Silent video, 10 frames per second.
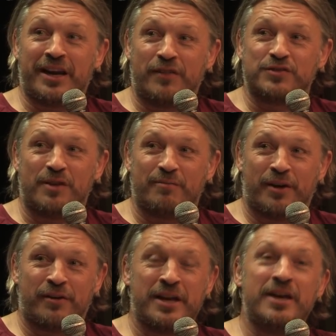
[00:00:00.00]
He loved Simon
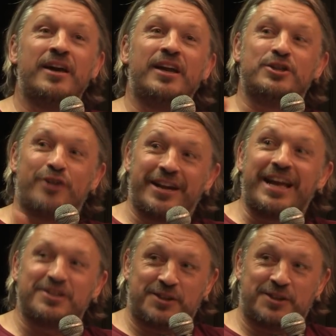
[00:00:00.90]
Munnery, and he tried to get